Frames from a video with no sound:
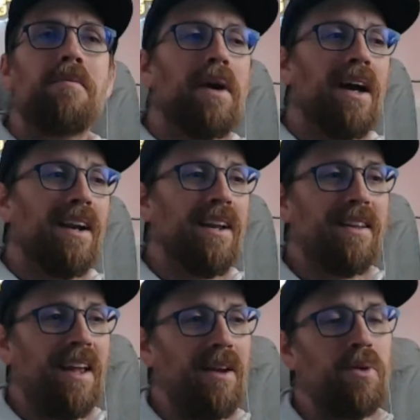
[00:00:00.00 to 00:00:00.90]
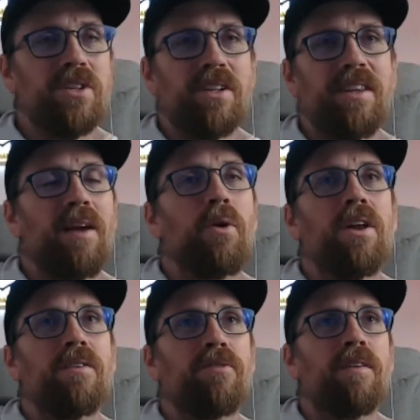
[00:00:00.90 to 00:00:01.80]
But they were on
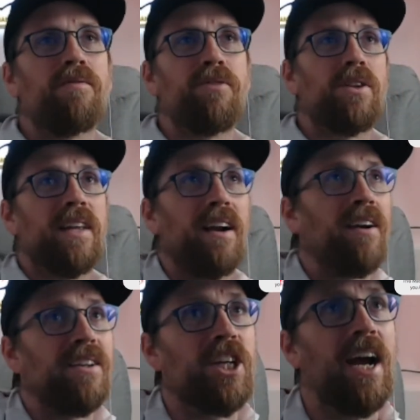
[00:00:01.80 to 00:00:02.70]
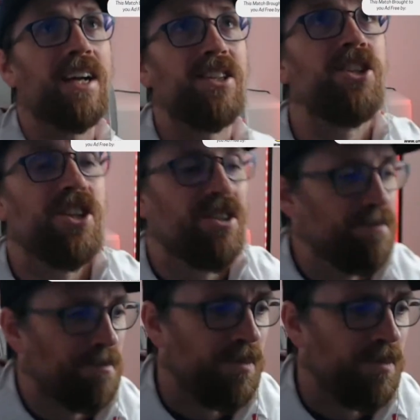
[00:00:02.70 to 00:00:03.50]
the front foot there, and Jackson just